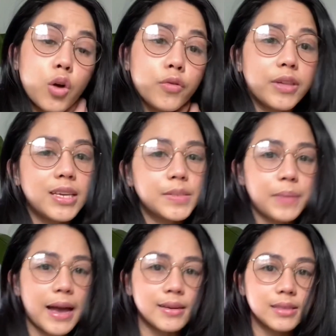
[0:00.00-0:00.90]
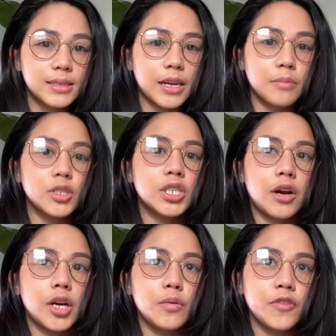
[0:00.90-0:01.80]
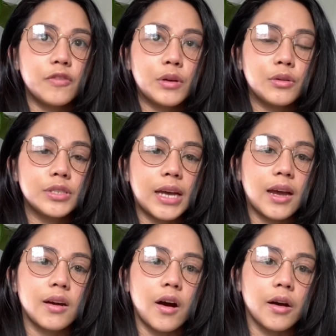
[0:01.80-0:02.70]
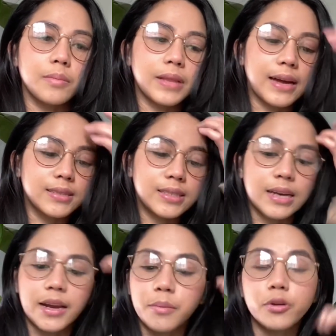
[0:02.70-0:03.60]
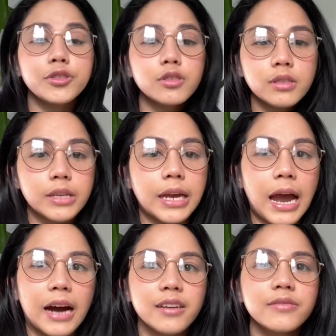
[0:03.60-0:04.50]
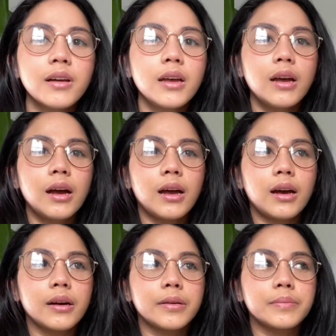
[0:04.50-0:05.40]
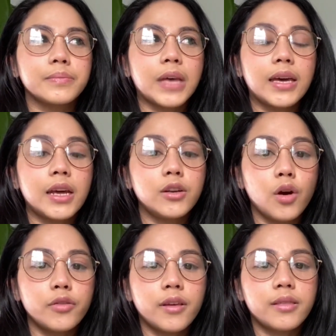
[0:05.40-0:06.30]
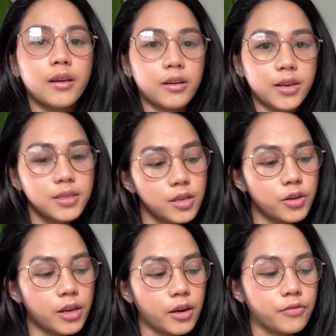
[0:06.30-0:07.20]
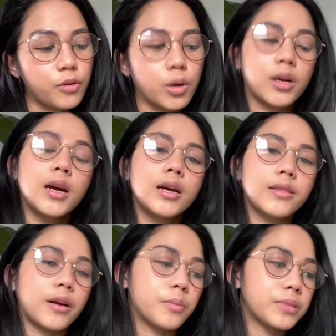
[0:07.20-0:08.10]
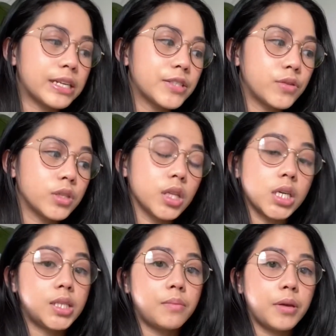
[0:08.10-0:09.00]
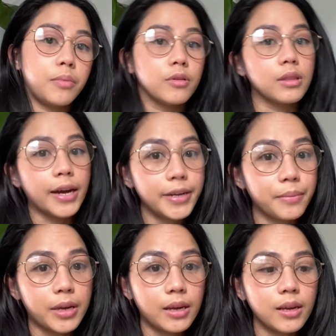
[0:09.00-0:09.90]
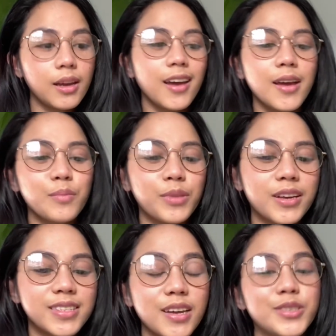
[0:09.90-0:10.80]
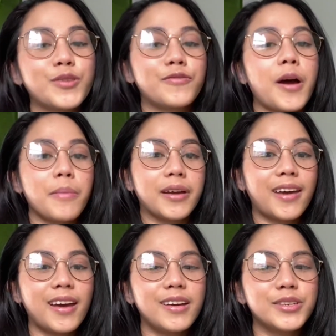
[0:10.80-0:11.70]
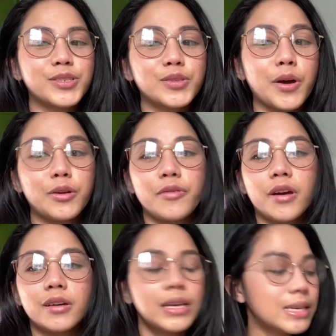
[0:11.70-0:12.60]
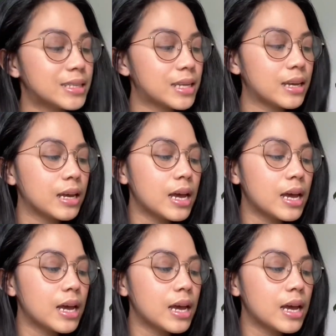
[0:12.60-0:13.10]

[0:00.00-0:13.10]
these plants that I'm sharing with you today are plants that I personally have, and I know that they are easy to care for. They are plants for the lazy people like me because they survive my cares, so I know they're easy.